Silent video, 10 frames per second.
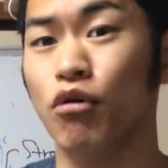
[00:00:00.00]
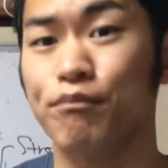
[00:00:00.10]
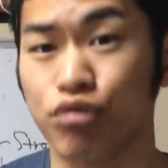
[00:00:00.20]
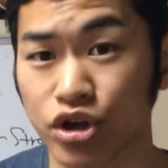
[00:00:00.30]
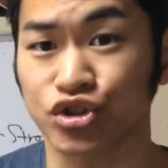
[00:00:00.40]

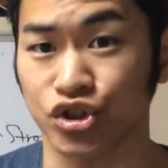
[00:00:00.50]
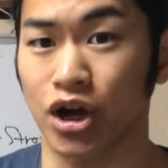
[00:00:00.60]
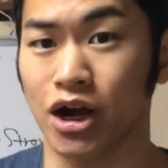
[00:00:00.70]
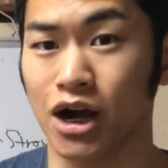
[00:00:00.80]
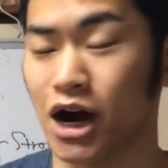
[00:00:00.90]
pressure.
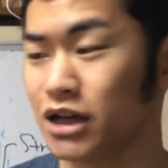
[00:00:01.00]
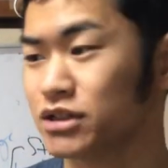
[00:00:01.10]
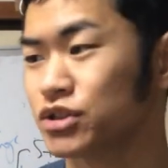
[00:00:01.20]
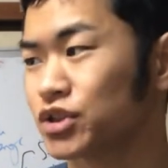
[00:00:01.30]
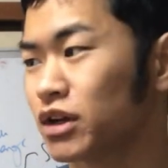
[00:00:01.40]
As a
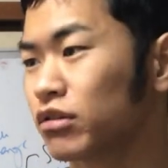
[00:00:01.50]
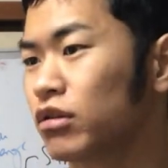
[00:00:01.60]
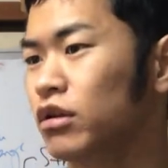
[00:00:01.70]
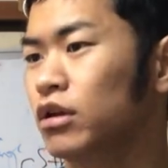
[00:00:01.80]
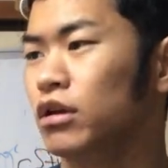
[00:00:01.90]
result,
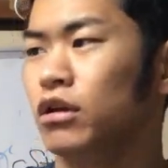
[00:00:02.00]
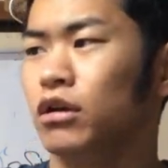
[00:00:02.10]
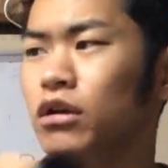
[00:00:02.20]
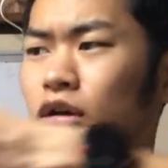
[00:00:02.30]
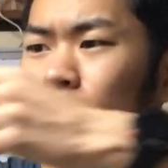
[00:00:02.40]

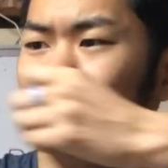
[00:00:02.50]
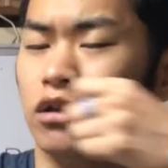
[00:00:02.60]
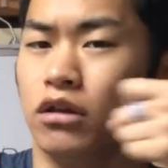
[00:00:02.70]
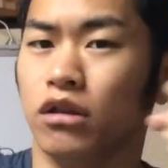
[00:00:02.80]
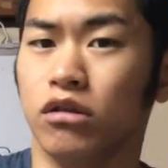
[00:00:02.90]

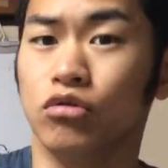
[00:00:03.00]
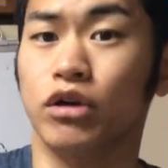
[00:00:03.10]
you